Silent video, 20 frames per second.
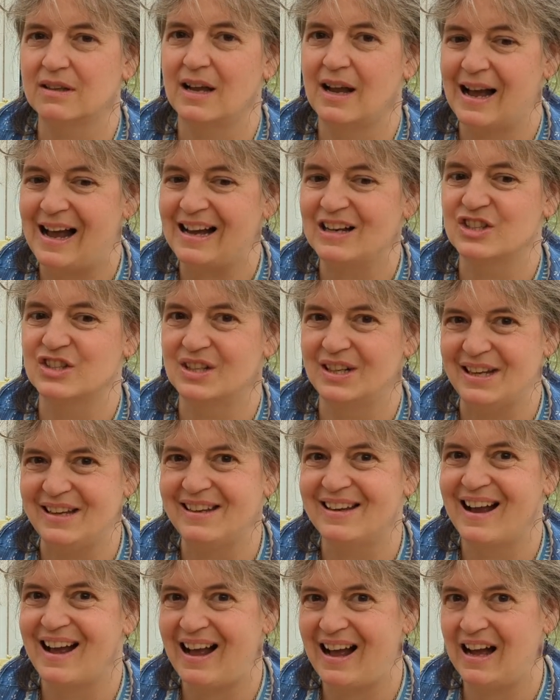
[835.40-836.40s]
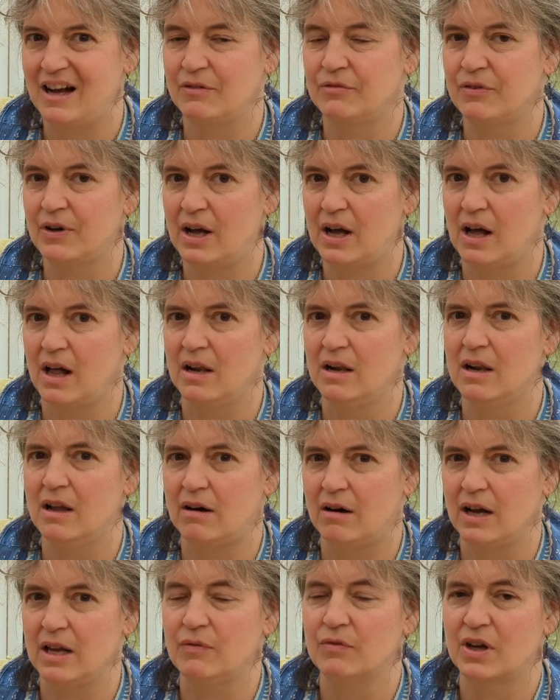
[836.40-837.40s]
actually have a
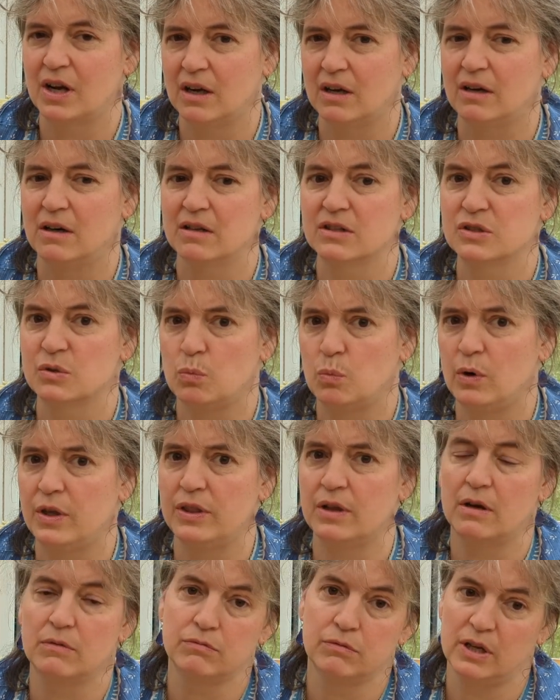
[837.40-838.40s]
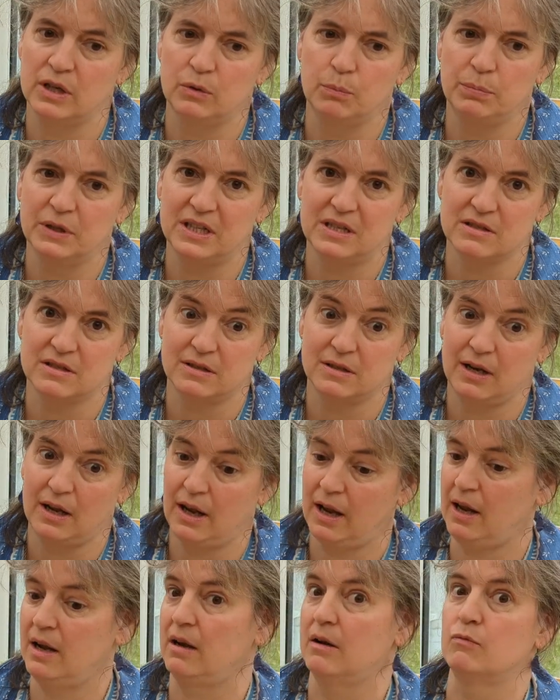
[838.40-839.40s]
live class with a real person
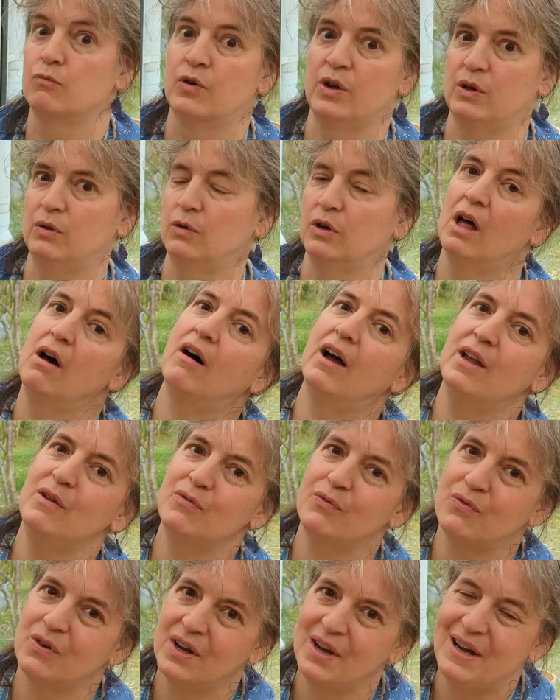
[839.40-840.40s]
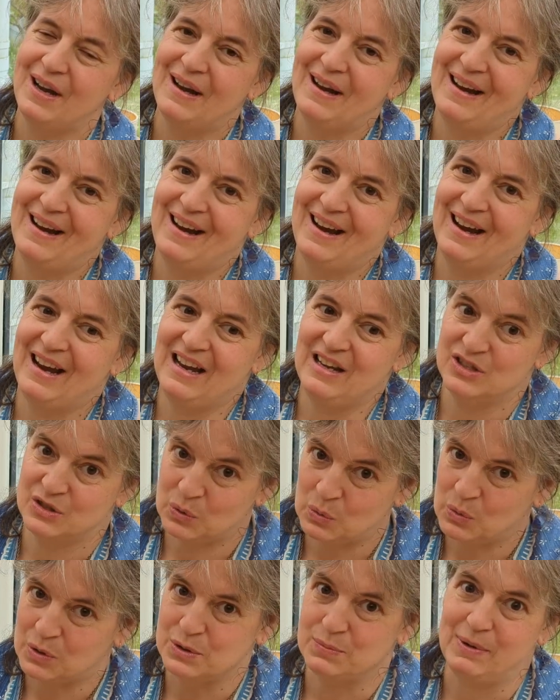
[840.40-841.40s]
in real life is
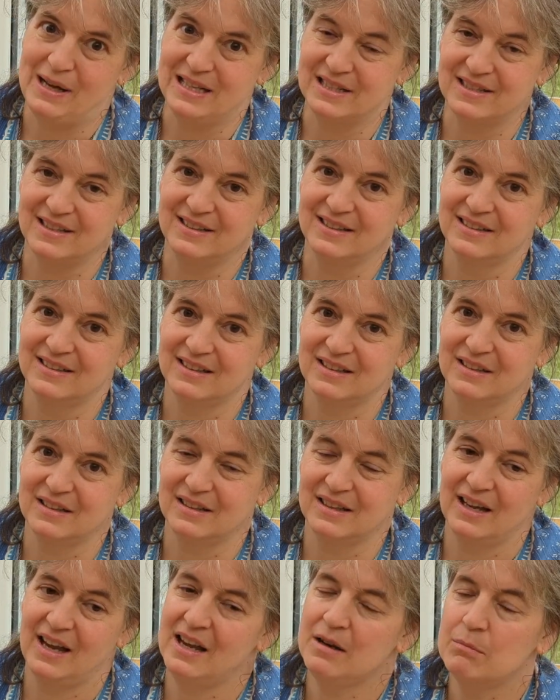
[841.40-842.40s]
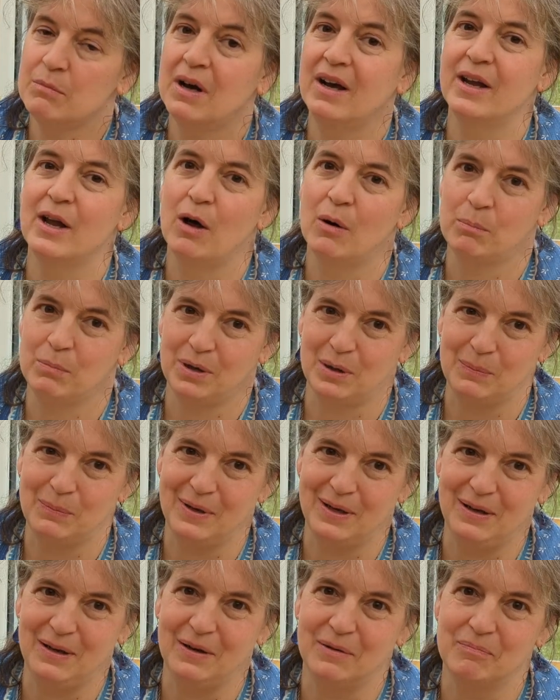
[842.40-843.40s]
always better, in my humble
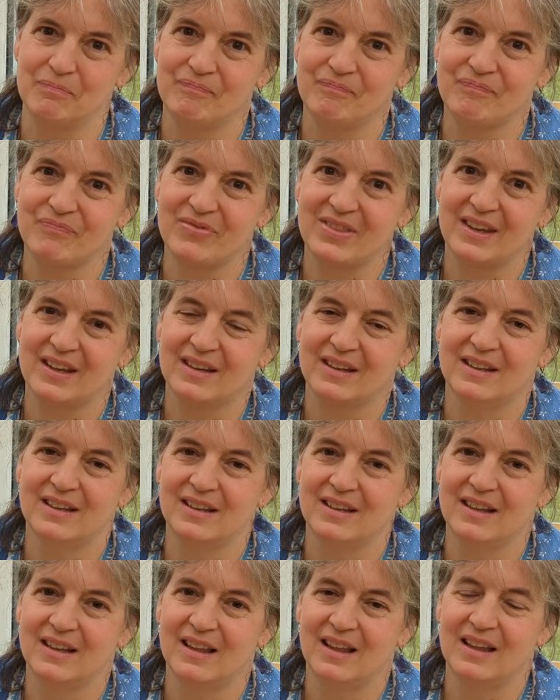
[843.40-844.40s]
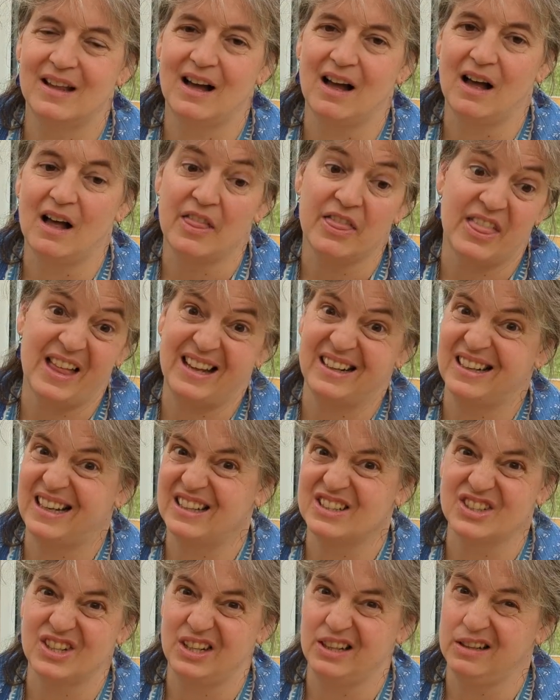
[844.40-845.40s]
opinion, than
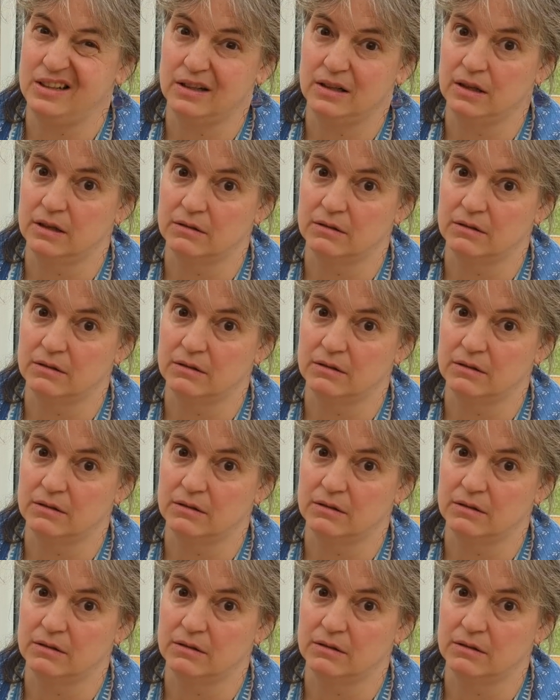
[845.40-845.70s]
actually learning